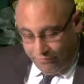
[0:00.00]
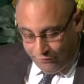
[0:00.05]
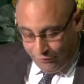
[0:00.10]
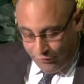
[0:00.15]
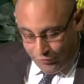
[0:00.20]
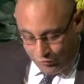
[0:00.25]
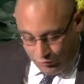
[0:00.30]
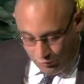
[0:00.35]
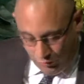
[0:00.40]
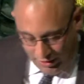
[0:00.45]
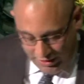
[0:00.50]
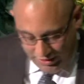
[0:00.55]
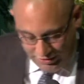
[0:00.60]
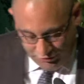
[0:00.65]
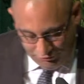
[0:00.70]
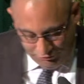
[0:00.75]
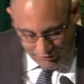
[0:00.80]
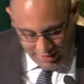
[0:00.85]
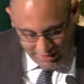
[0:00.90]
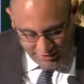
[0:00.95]
the first one
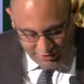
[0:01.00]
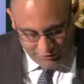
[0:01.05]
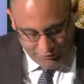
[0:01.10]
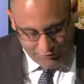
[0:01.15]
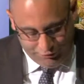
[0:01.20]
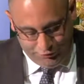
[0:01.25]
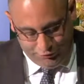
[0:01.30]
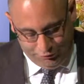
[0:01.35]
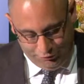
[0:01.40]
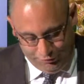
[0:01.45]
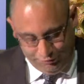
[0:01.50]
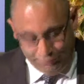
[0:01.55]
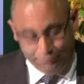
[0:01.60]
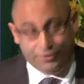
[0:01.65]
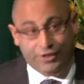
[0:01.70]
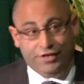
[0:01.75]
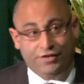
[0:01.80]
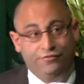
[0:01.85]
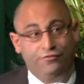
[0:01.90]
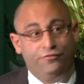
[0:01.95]
is around territorial
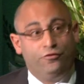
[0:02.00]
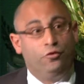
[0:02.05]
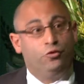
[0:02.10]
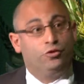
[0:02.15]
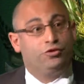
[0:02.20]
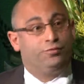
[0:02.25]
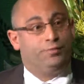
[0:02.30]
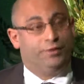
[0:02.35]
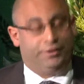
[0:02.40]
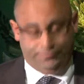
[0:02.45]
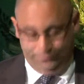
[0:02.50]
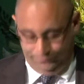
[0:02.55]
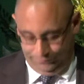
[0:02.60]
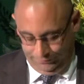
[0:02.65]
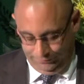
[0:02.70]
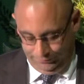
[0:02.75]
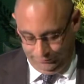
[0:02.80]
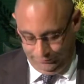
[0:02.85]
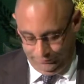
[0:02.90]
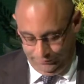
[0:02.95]
reinforcement.
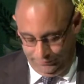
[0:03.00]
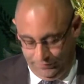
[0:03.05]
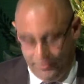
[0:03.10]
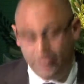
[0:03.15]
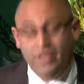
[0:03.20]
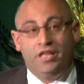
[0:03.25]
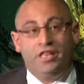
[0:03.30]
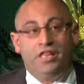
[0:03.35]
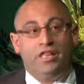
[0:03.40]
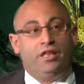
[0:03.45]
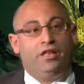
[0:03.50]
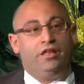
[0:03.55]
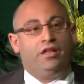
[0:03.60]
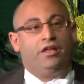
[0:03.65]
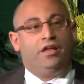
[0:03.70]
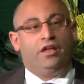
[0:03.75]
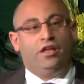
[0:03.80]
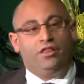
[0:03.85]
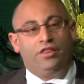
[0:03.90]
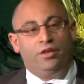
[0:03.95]

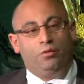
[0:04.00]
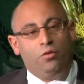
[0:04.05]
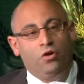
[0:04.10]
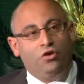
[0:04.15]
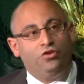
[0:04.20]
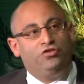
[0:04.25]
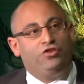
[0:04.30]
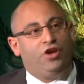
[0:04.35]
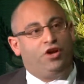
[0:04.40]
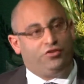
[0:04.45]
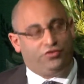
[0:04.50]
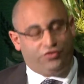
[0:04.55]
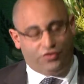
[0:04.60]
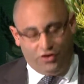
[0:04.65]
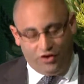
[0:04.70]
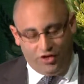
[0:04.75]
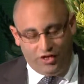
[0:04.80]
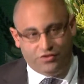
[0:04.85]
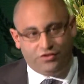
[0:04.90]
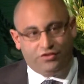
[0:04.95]
There was no
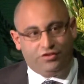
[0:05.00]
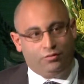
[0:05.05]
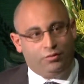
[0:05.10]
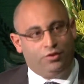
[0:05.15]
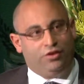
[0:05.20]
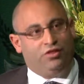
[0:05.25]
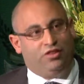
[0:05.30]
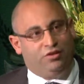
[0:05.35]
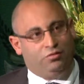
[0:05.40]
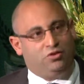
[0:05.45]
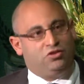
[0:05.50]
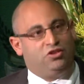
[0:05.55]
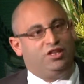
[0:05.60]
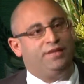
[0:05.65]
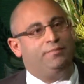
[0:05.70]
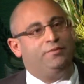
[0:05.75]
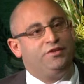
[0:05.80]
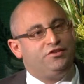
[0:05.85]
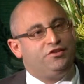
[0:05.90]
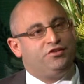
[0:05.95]
signage, whether there was
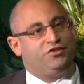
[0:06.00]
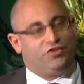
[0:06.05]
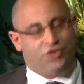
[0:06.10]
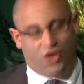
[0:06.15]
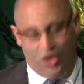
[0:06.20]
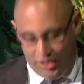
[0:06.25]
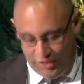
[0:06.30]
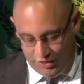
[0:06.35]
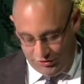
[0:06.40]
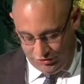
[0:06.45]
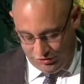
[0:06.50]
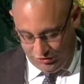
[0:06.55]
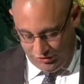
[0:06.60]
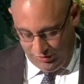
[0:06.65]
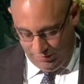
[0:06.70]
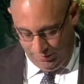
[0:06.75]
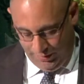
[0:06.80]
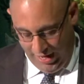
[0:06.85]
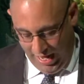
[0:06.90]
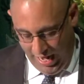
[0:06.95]
limited signage to
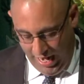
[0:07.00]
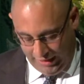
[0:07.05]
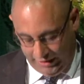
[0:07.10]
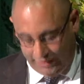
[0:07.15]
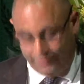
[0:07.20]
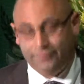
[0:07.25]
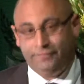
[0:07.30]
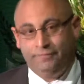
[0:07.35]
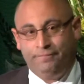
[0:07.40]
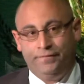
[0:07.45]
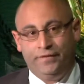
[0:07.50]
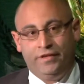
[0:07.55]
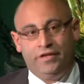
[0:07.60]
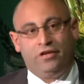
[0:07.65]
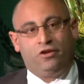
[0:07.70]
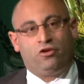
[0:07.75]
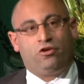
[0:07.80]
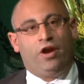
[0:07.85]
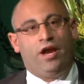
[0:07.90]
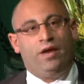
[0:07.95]
the park.
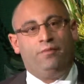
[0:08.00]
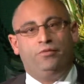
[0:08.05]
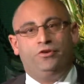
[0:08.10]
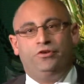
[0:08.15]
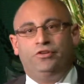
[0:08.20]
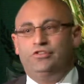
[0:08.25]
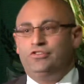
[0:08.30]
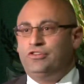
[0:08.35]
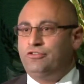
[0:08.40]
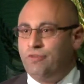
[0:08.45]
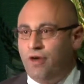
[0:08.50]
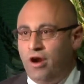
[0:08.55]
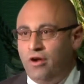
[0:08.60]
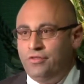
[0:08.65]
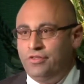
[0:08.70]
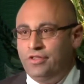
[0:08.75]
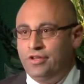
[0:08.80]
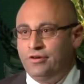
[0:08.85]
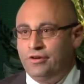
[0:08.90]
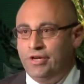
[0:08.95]
Cranbourne is a
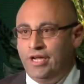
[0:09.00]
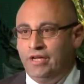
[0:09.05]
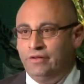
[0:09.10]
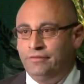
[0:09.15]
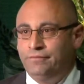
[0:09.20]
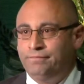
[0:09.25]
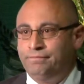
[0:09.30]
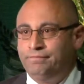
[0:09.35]
growth area